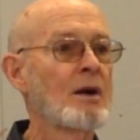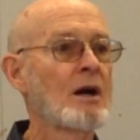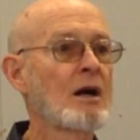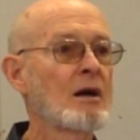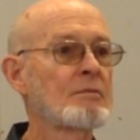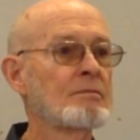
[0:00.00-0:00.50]

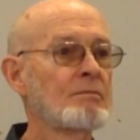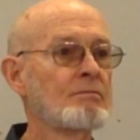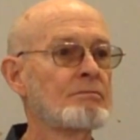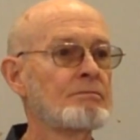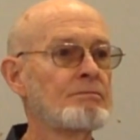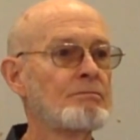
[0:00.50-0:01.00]
uh,
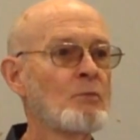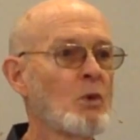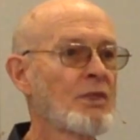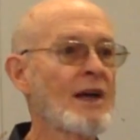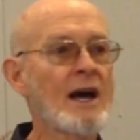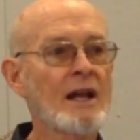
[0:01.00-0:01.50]

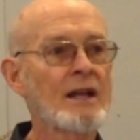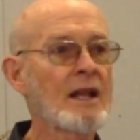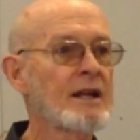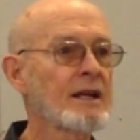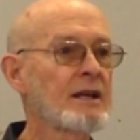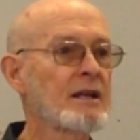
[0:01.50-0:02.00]
without
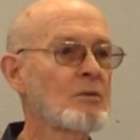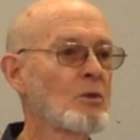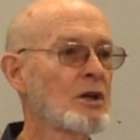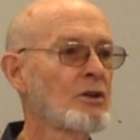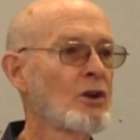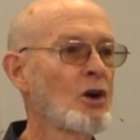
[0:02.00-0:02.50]
letting
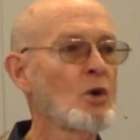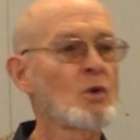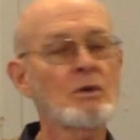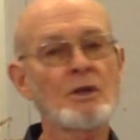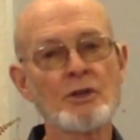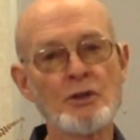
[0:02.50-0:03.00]
anyone
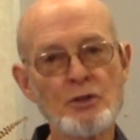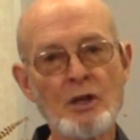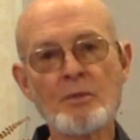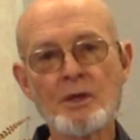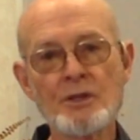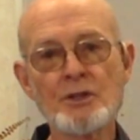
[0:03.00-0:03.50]
know,
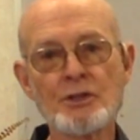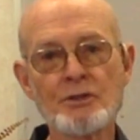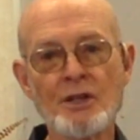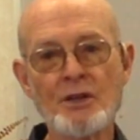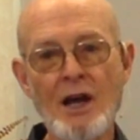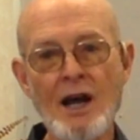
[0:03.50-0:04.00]
contributed to
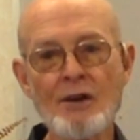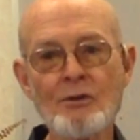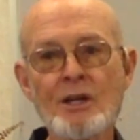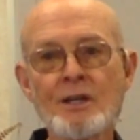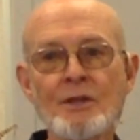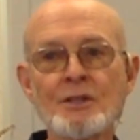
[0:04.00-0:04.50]
the
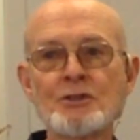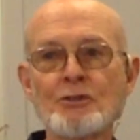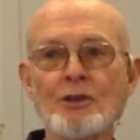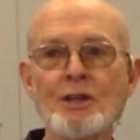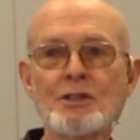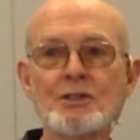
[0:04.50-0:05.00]
dowry. And then
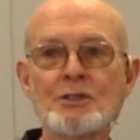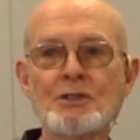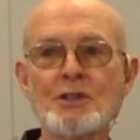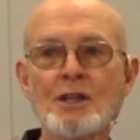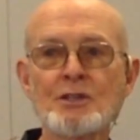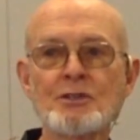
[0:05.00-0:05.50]
tradition
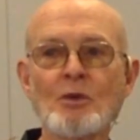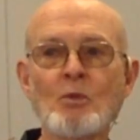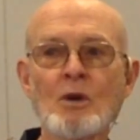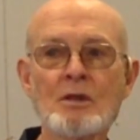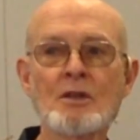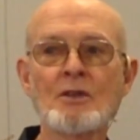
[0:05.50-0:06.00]
says that
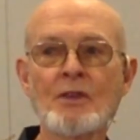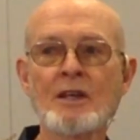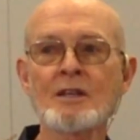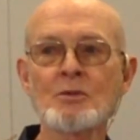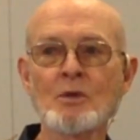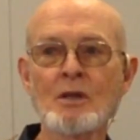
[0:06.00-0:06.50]
one of the
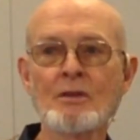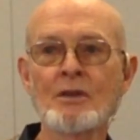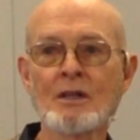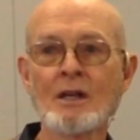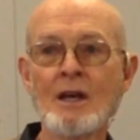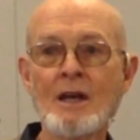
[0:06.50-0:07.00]
things, one of
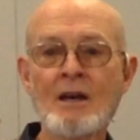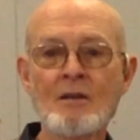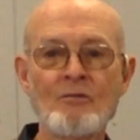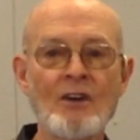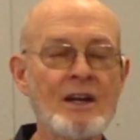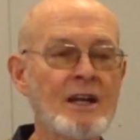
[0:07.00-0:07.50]
the
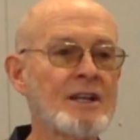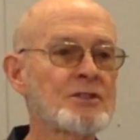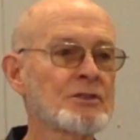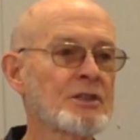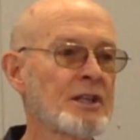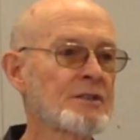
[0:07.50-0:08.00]

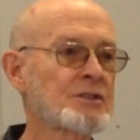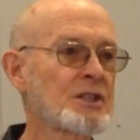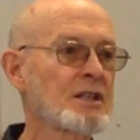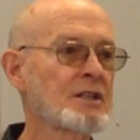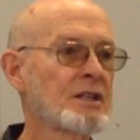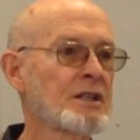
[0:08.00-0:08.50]
financial gifts
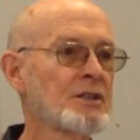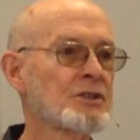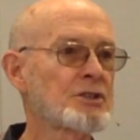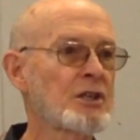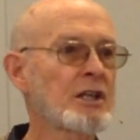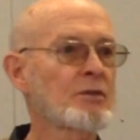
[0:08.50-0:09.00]
he did in
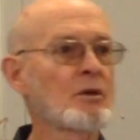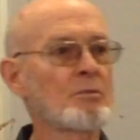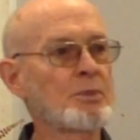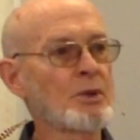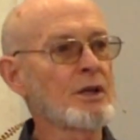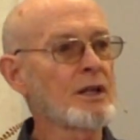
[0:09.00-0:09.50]

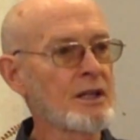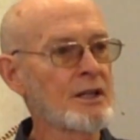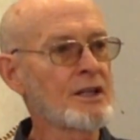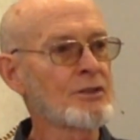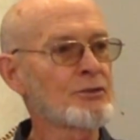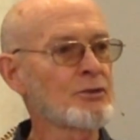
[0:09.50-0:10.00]
secret, putting
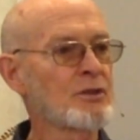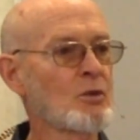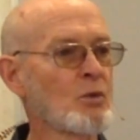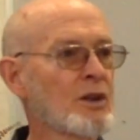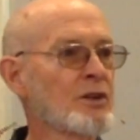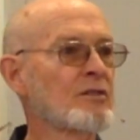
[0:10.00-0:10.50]
it in through the
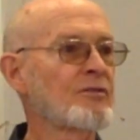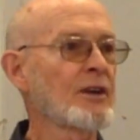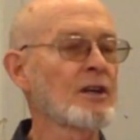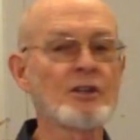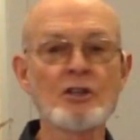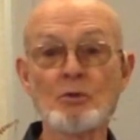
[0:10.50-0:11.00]
window,
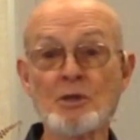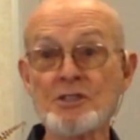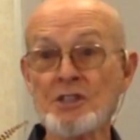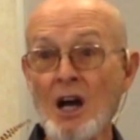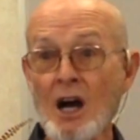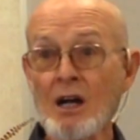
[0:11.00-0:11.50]
fell into a
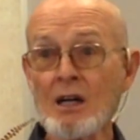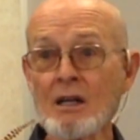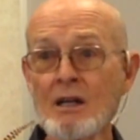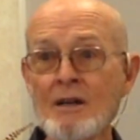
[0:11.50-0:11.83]
sock